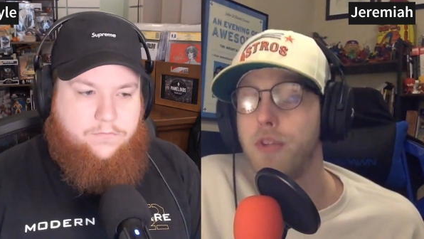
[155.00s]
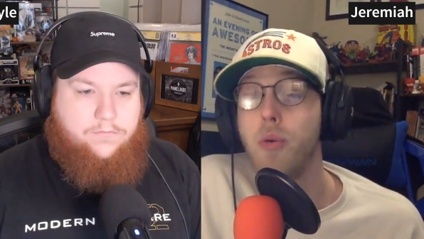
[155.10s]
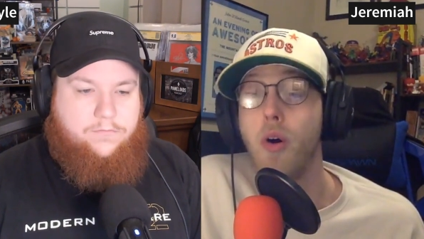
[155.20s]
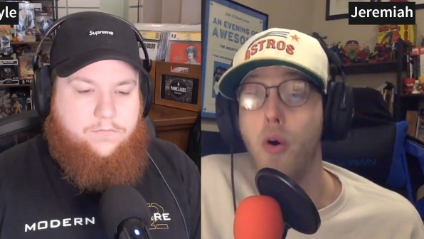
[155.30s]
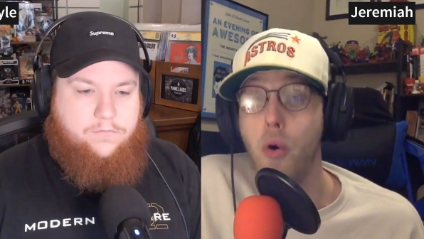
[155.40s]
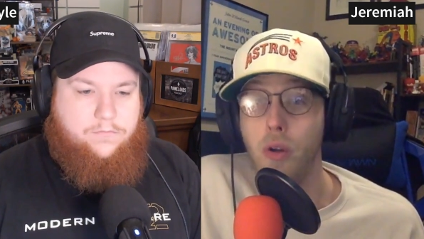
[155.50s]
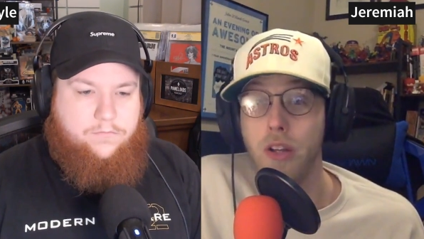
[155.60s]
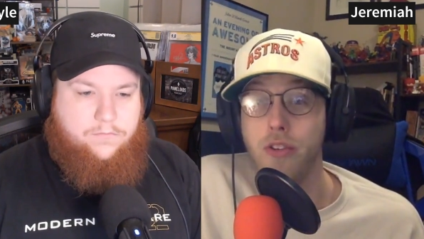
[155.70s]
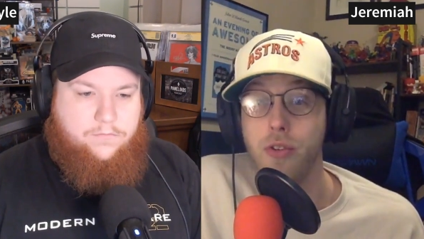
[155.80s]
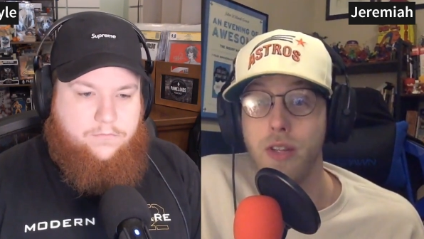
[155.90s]
Speaker 1: But to do a
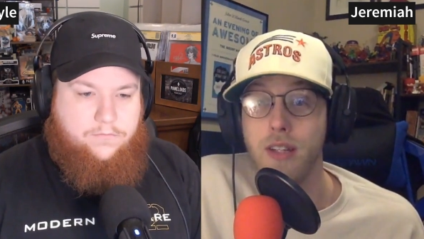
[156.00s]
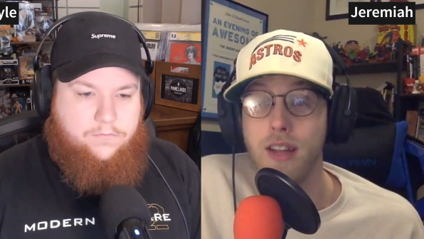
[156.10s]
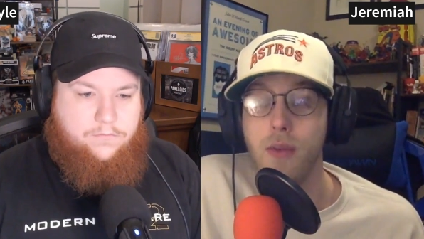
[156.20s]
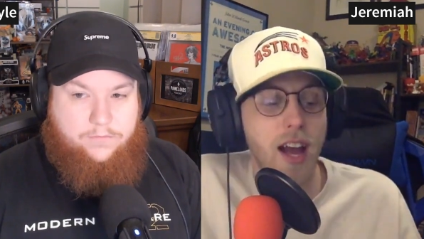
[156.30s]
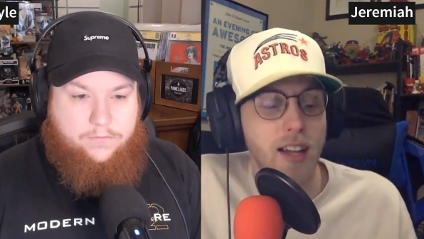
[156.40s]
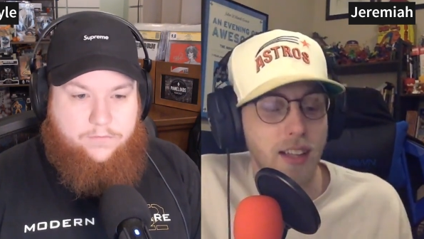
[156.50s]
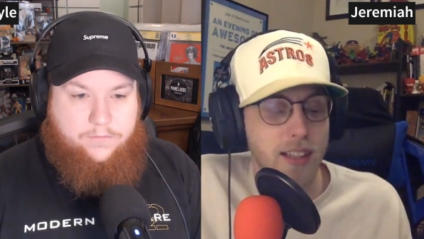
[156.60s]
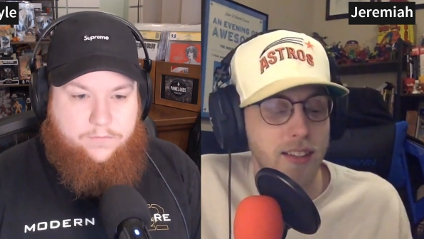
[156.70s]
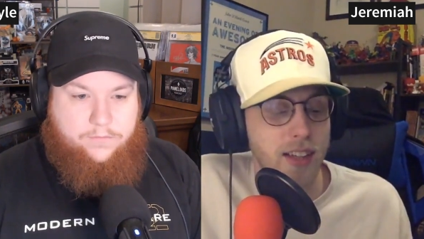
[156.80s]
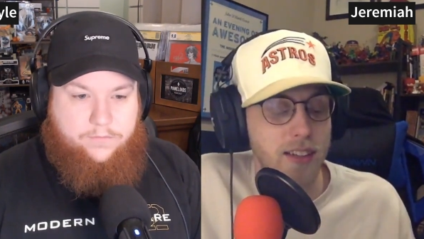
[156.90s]
whole issue like that, I
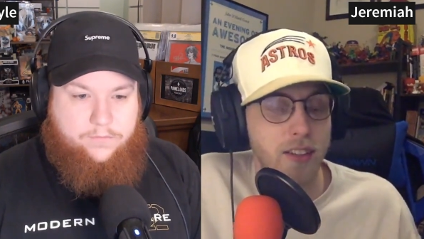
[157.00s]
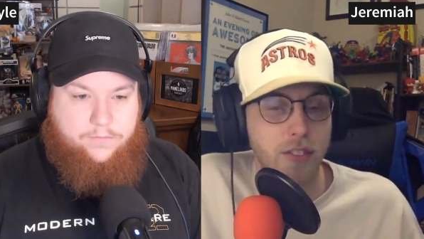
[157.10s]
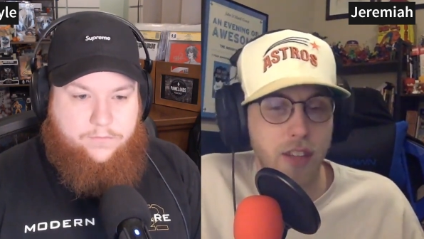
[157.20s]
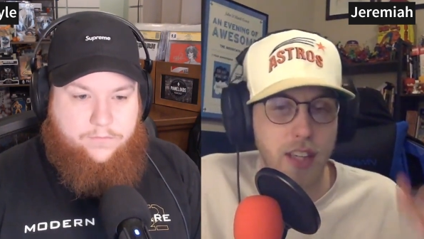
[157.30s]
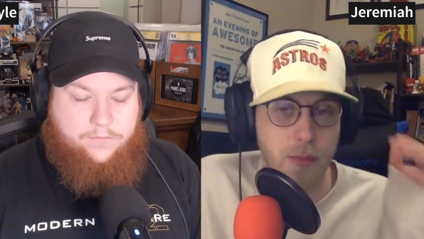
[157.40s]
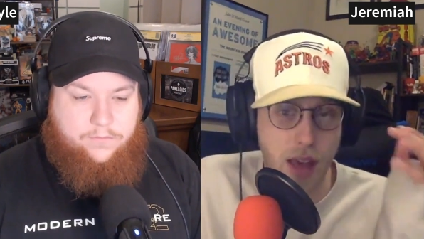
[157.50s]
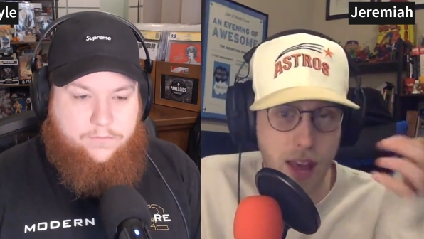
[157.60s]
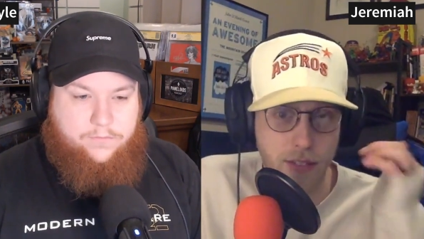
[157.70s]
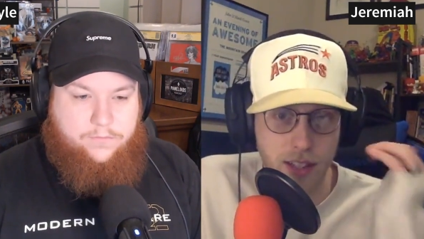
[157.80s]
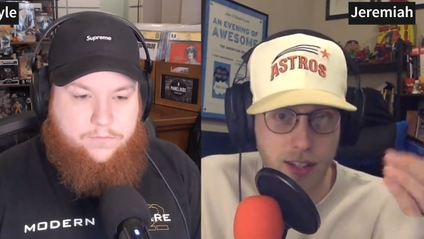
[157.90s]
like the idea of like him
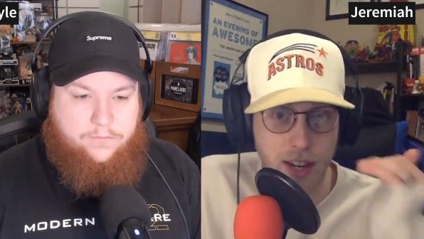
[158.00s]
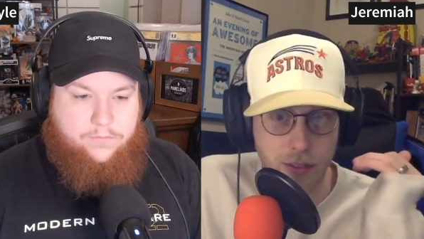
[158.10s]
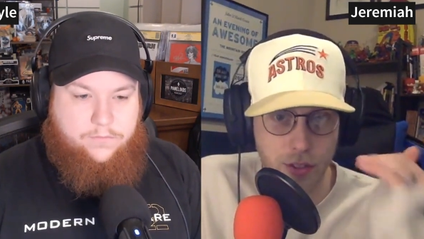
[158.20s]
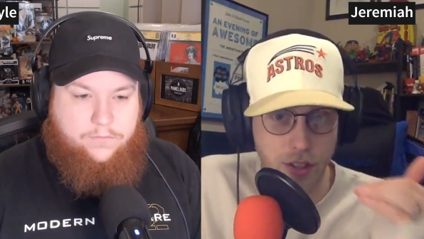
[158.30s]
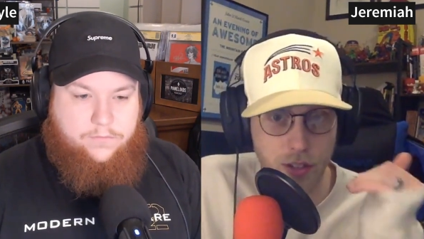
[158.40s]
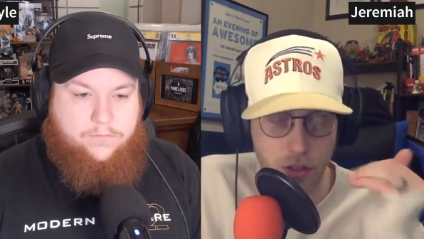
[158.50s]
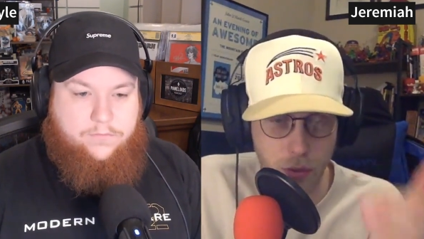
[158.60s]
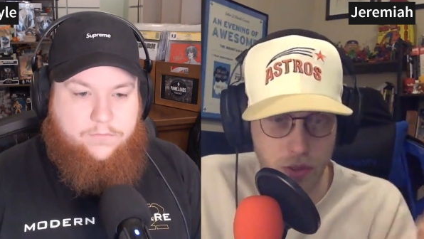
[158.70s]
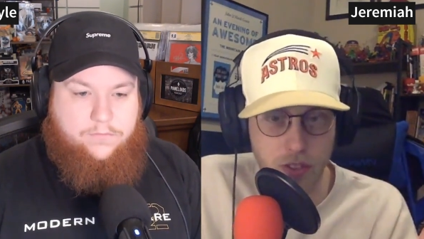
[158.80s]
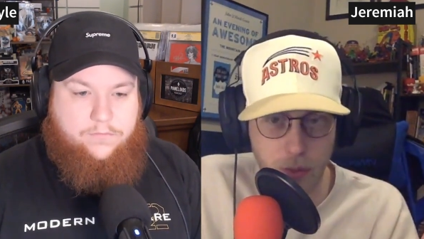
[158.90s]
having a
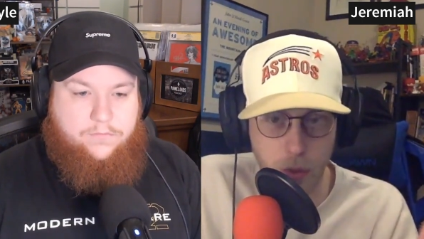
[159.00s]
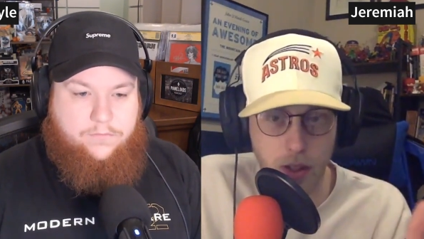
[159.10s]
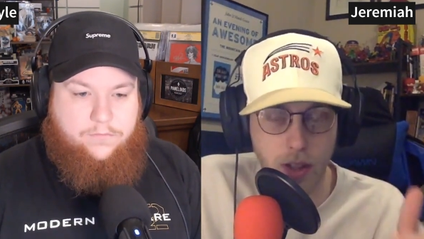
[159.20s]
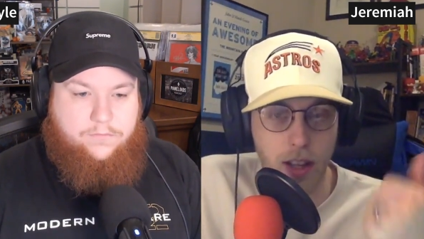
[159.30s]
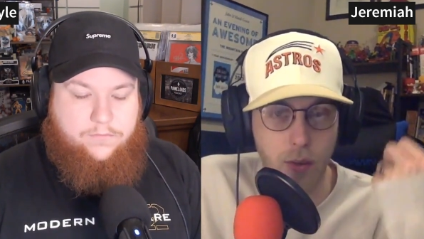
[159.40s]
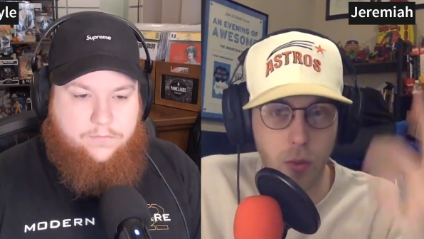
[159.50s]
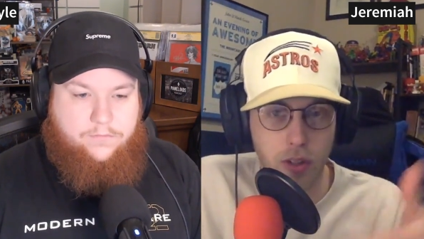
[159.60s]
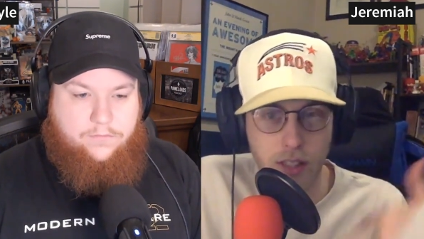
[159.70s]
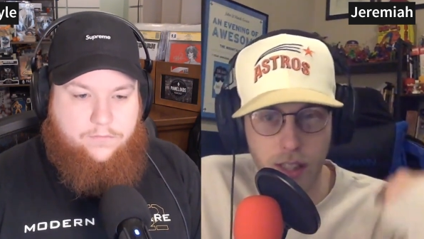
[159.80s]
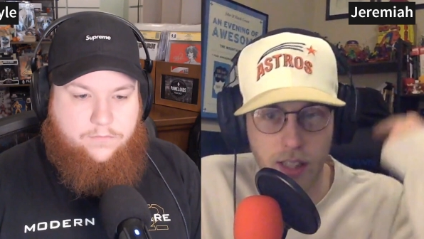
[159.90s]
conversation with someone and
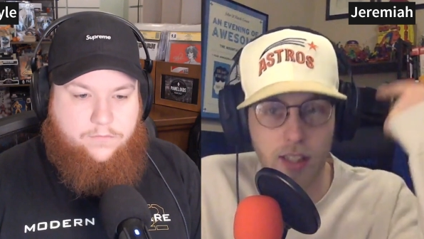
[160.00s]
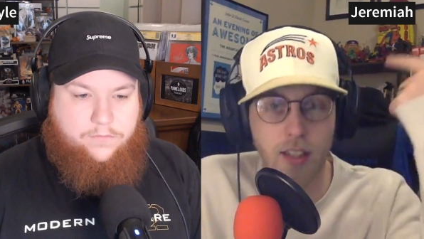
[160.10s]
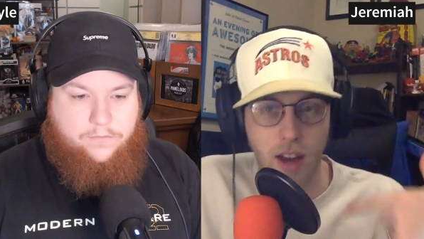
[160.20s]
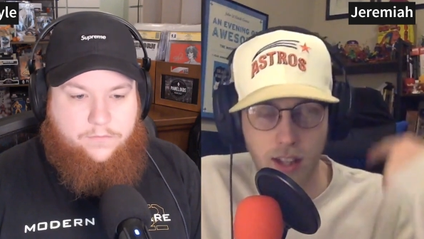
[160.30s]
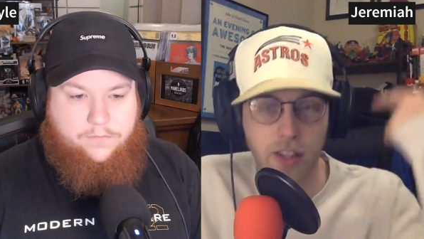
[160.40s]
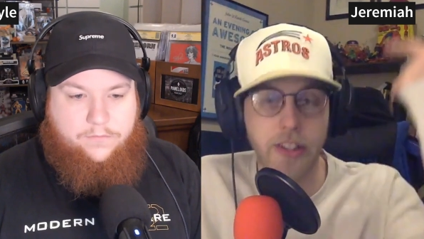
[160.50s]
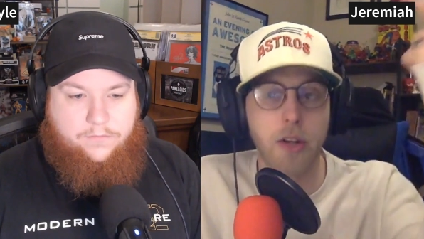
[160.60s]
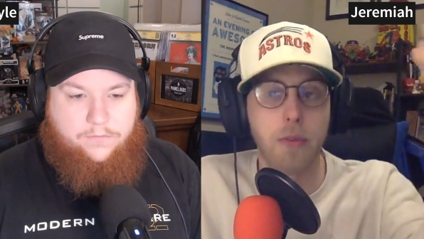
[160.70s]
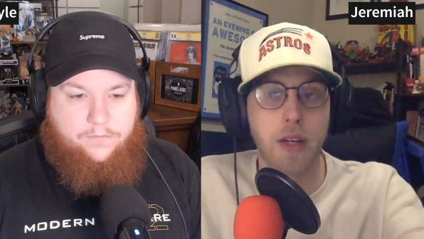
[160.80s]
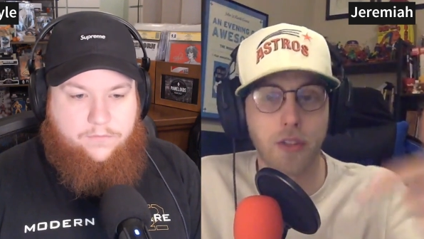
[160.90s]
we're getting a
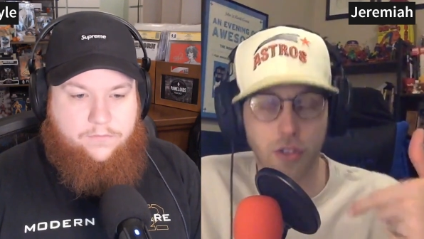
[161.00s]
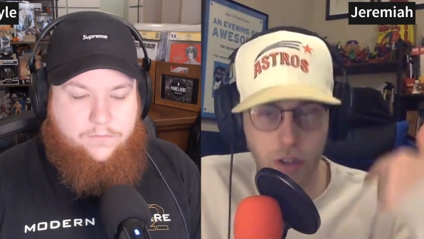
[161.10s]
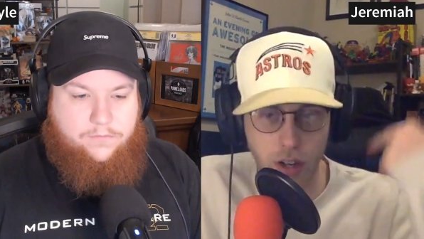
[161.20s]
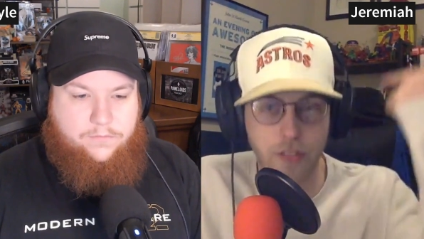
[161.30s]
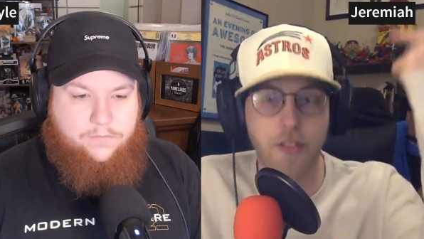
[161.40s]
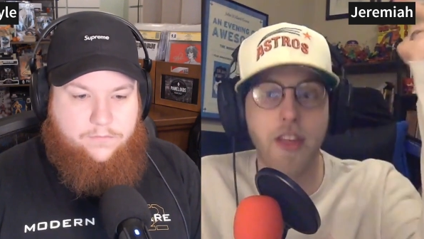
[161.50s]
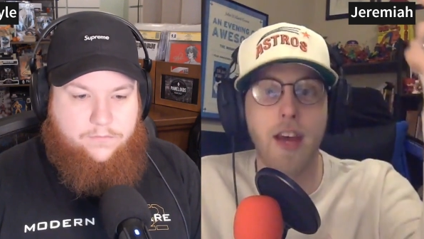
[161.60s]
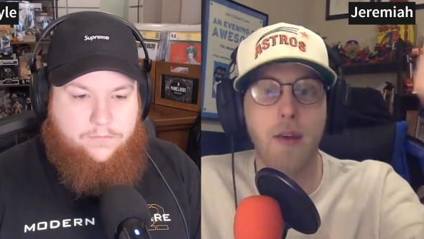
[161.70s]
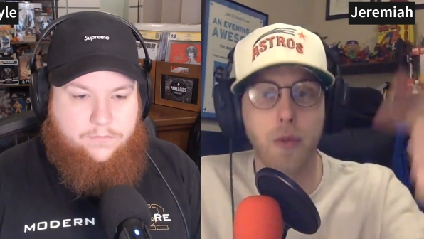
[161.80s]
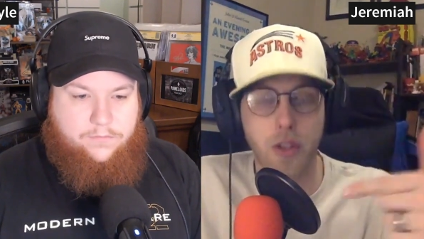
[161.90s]
clear picture of
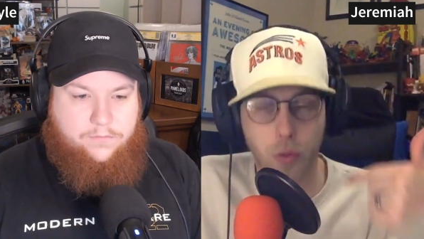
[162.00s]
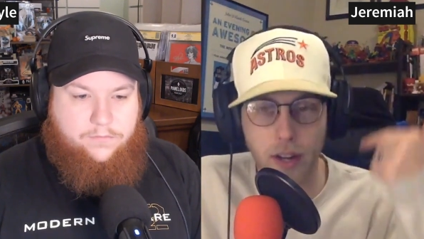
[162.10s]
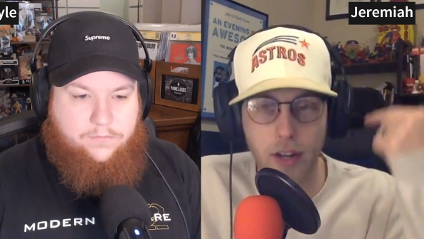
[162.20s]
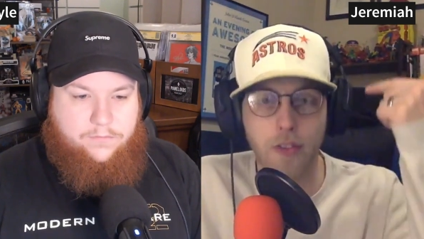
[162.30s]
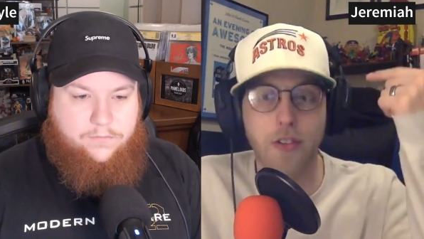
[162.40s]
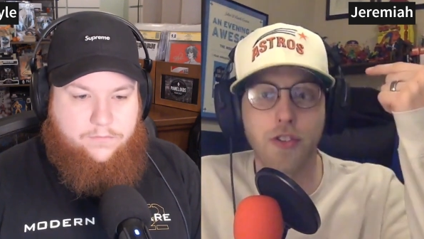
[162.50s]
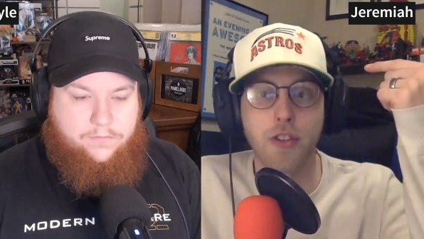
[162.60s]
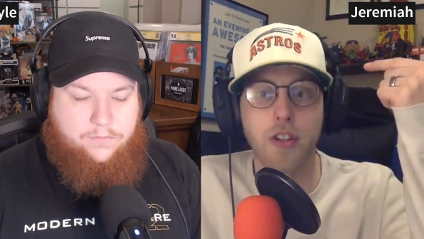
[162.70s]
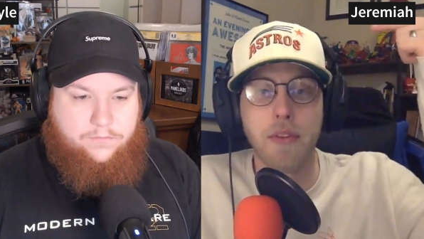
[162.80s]
them with the radar vision,